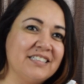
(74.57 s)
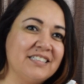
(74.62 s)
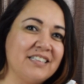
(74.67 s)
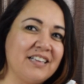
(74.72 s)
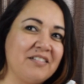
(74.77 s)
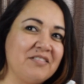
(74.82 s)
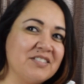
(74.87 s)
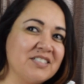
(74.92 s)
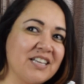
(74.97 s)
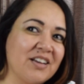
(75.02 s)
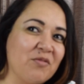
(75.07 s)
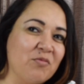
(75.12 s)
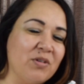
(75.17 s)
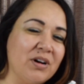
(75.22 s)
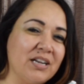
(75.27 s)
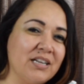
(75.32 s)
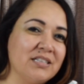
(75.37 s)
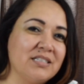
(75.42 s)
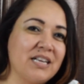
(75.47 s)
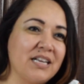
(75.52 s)
I was like,
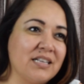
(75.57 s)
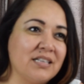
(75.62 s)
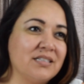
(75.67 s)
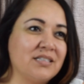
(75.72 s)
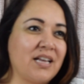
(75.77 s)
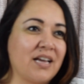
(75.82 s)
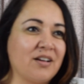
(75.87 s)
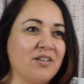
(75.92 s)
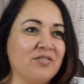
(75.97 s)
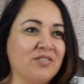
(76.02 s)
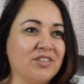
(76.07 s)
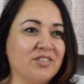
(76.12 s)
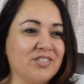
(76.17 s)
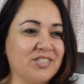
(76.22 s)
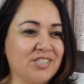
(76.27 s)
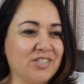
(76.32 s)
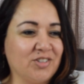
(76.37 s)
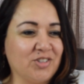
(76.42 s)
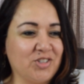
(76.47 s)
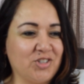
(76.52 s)
what is that? Is Zach over there
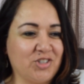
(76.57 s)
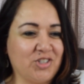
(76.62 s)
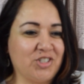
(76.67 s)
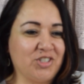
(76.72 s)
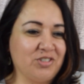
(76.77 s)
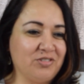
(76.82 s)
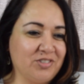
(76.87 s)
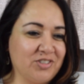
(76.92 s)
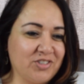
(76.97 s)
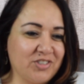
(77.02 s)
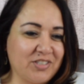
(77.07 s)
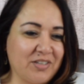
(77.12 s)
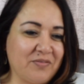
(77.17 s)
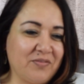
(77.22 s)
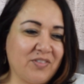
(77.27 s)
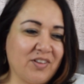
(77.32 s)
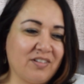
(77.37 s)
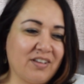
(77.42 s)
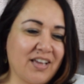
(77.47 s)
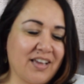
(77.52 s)
stealing your shoes or
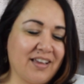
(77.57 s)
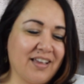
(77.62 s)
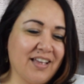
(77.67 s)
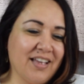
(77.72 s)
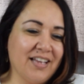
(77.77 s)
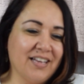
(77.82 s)
something?